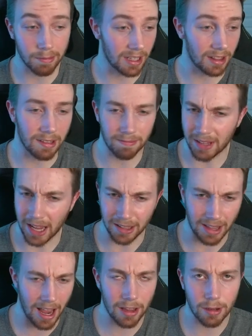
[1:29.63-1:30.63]
Like
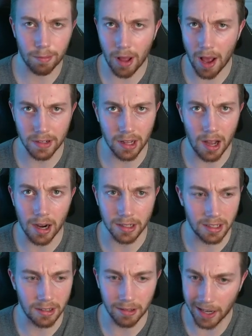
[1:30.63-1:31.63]
they had their playoffs locked
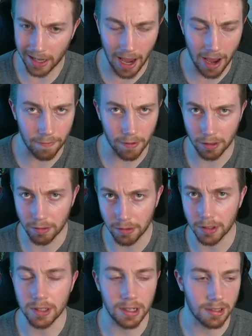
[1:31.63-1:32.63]
in like halfway through the
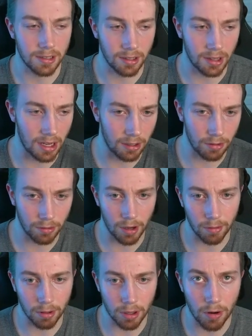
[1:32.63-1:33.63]
season. They knew they
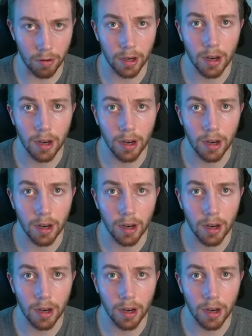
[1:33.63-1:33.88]
were going.